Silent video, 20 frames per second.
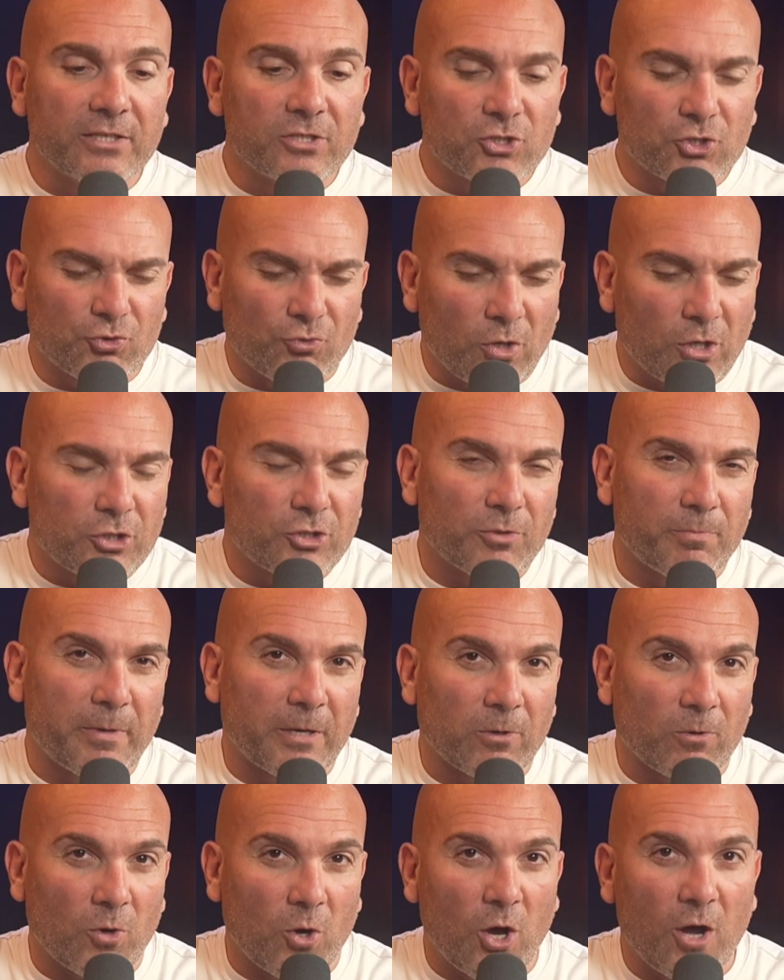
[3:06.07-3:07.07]
structure
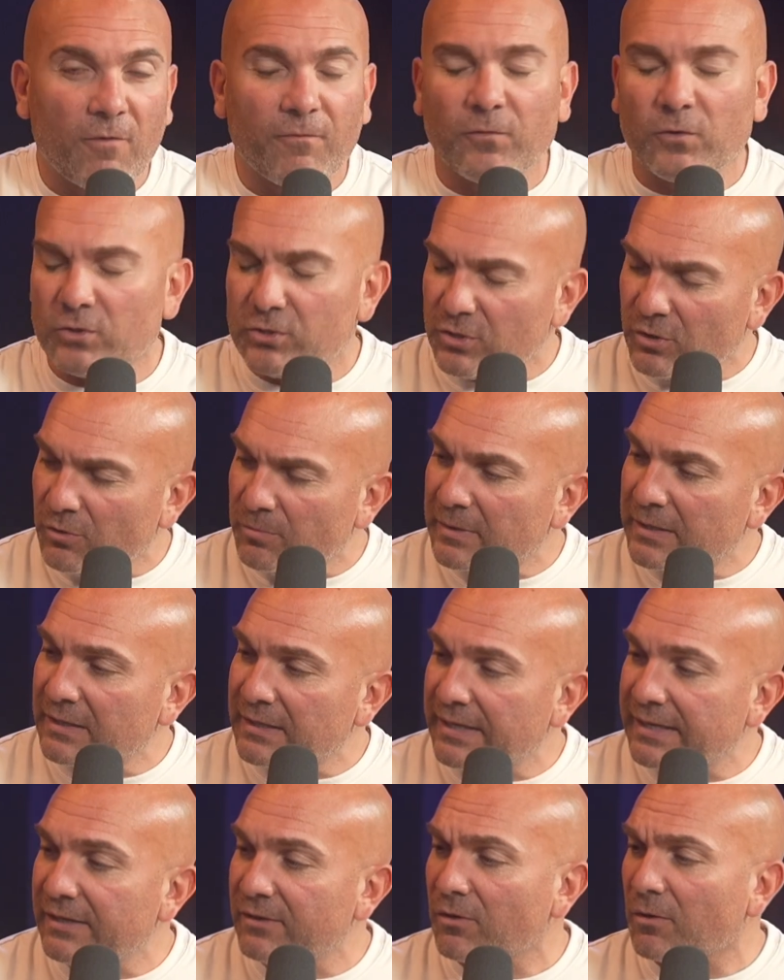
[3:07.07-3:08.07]
better offers a little bit
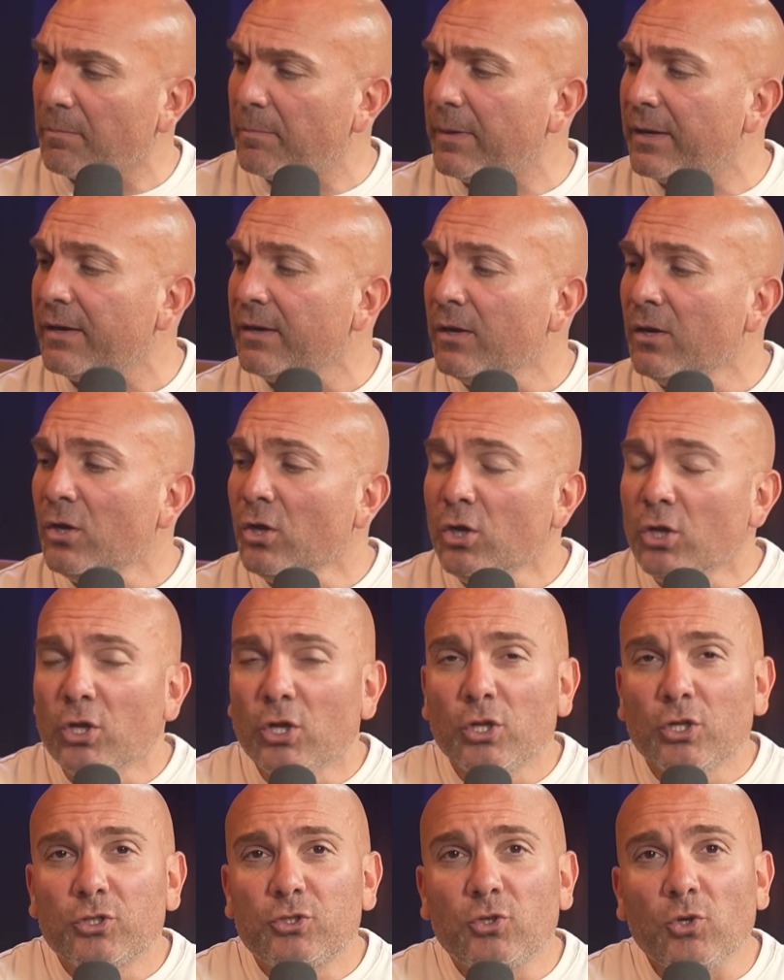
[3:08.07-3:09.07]
later. But
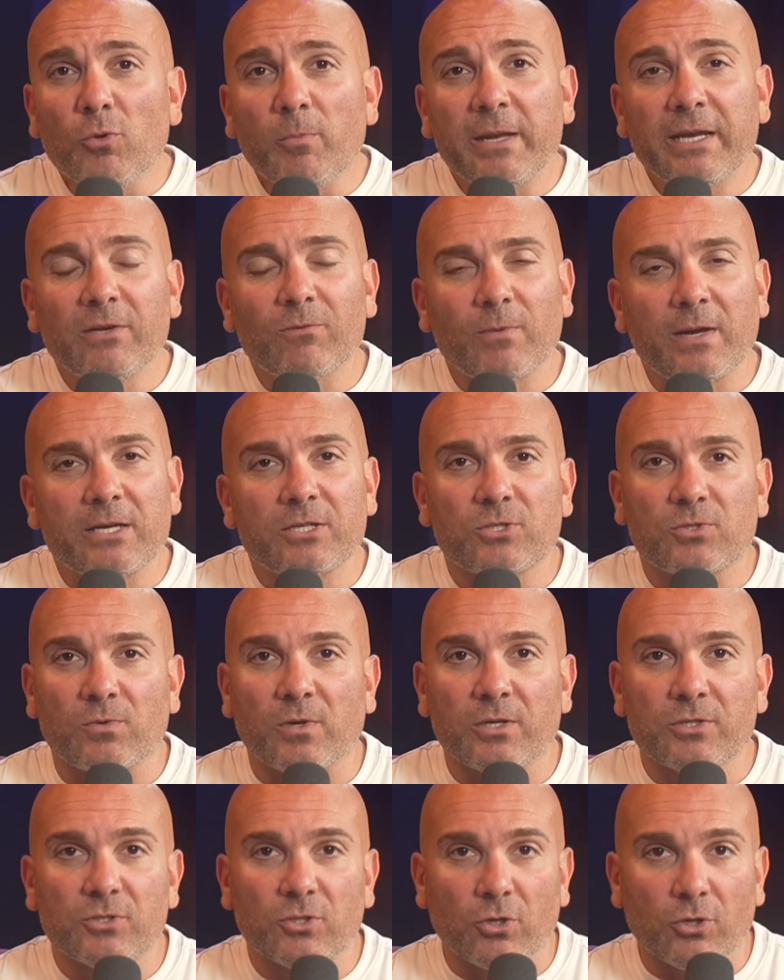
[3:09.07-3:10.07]
too many
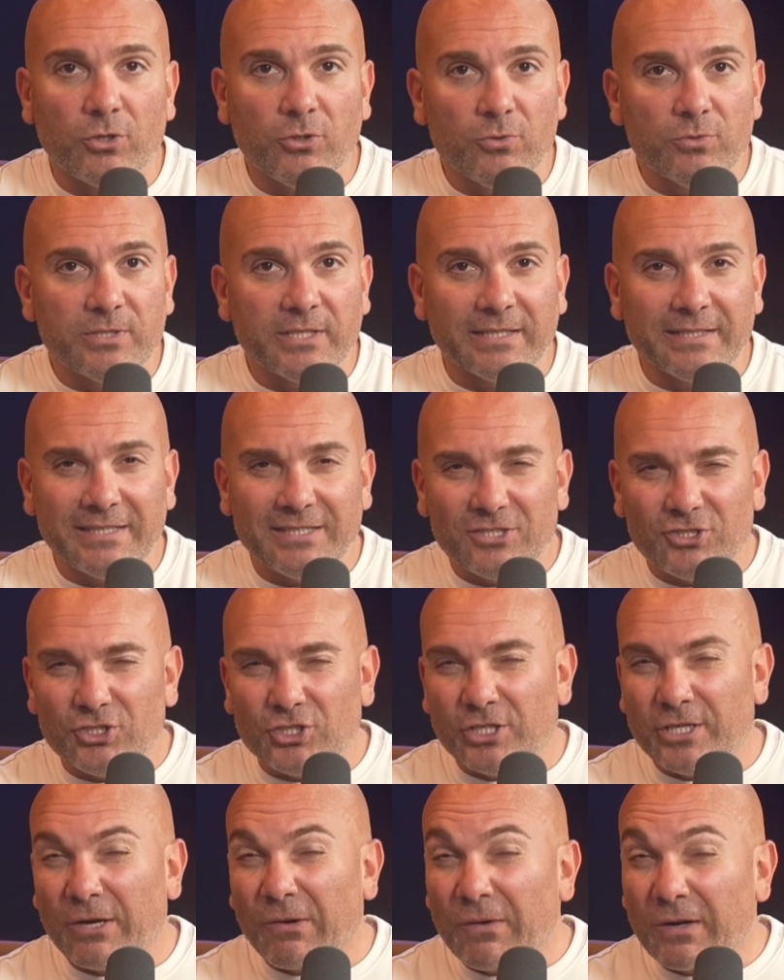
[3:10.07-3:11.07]
restaurants are using these
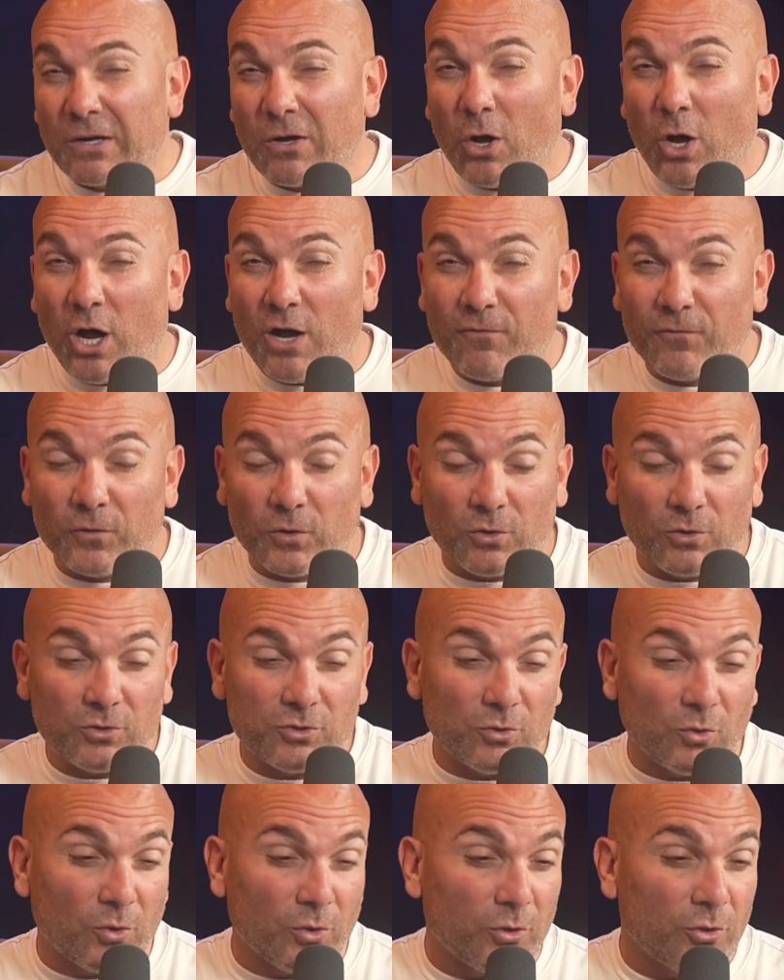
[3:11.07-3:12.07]
generic offers
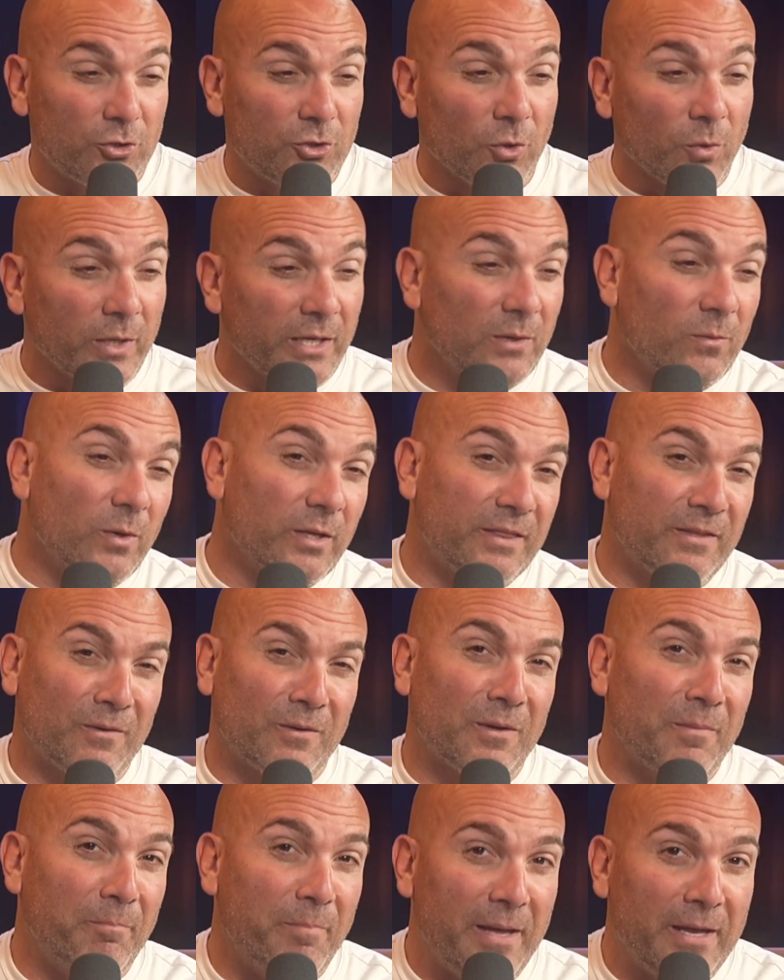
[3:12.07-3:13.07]
or they're doing what their
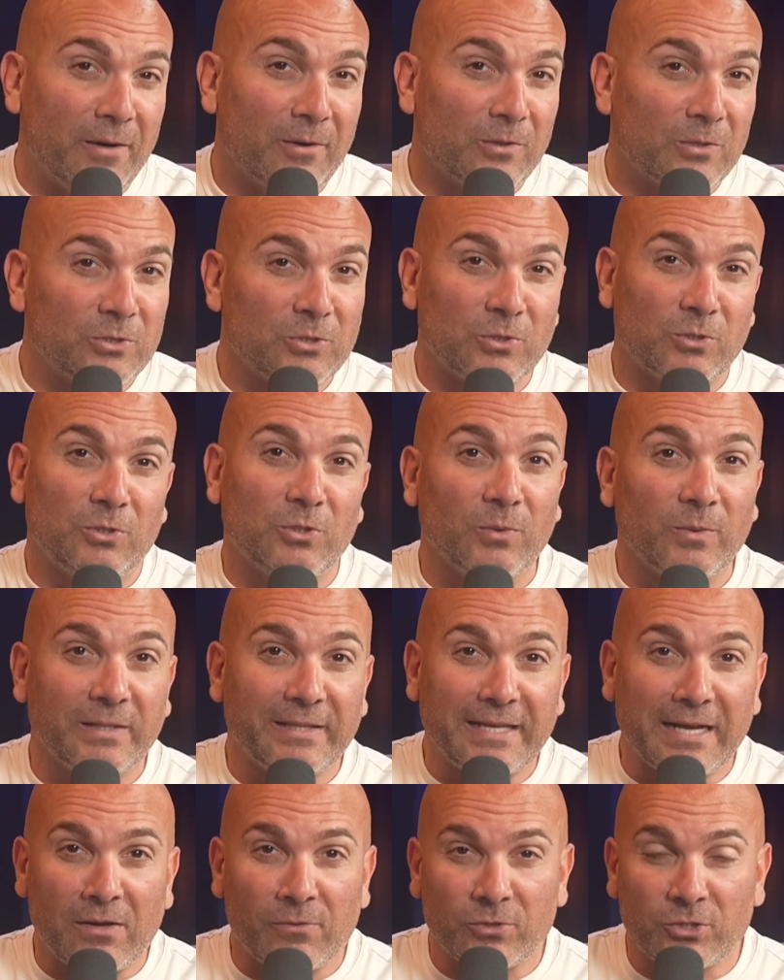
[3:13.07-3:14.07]
competitors are doing
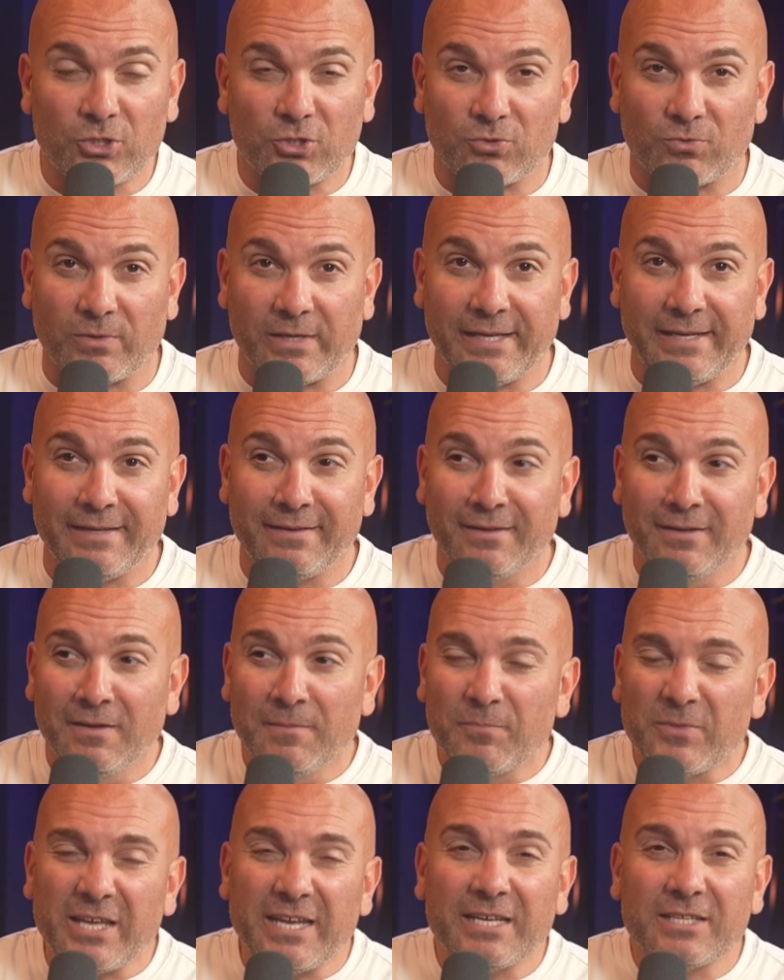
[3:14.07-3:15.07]
down the street.
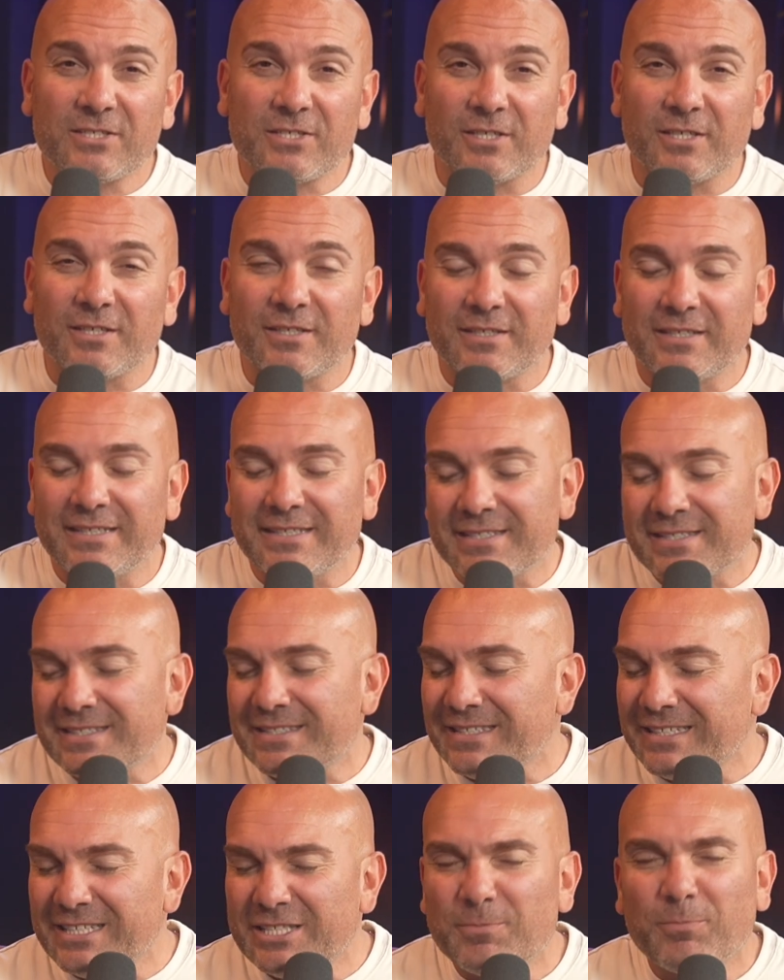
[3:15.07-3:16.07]
And
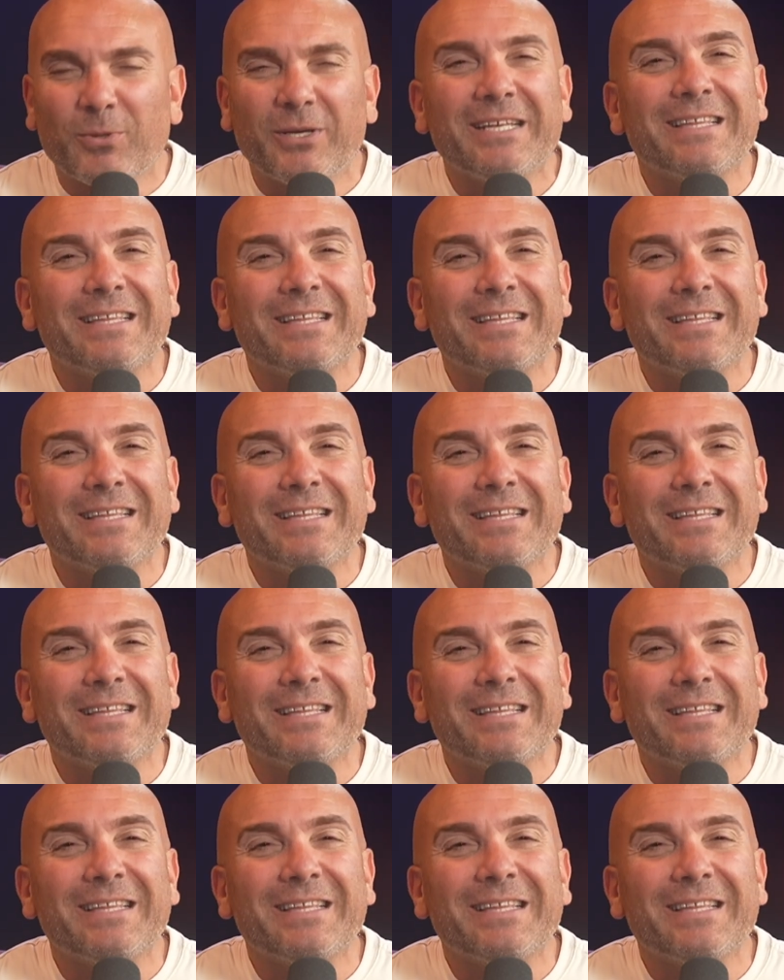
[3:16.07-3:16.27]
it's pretty